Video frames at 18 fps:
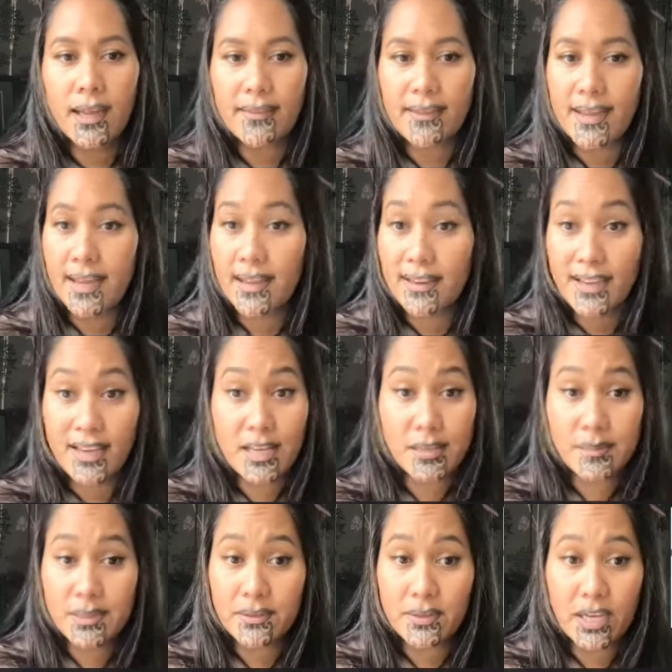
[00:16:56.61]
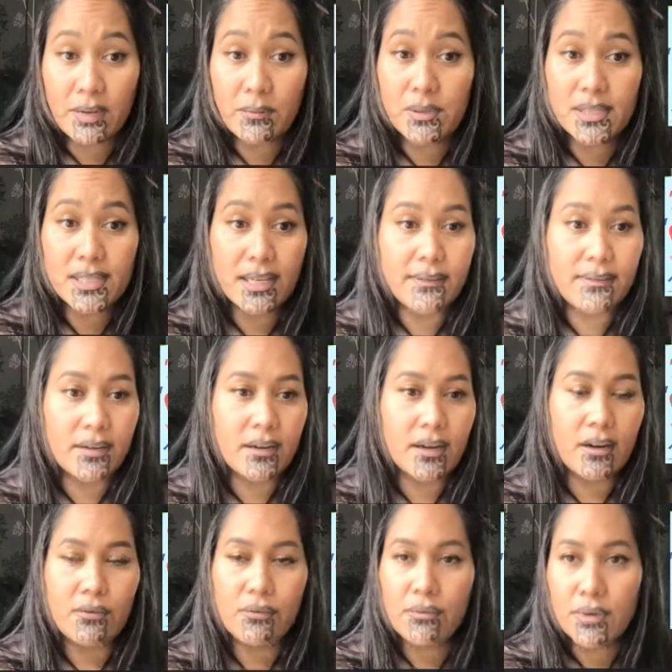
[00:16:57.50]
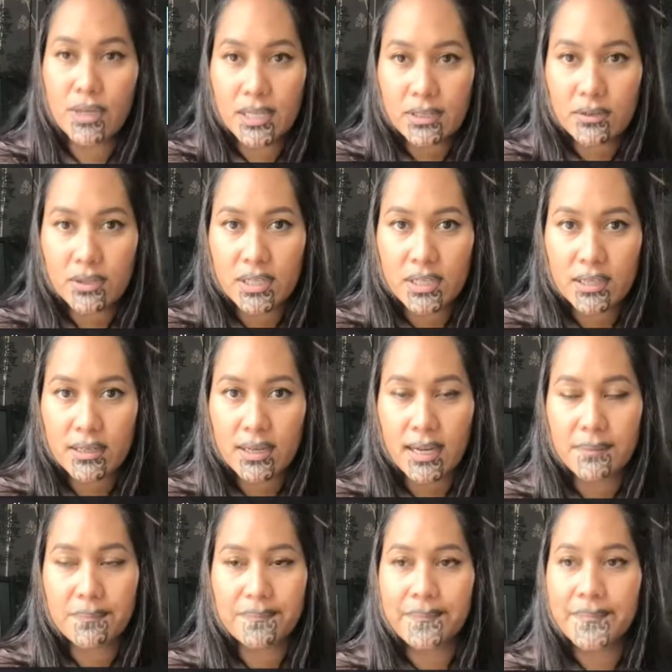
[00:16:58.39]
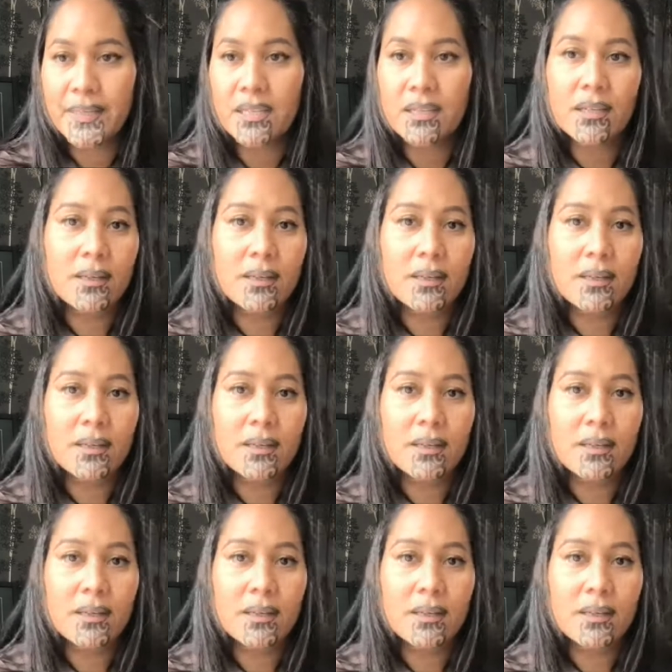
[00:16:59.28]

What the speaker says: They had heaps of KiwiSaver, a really good income,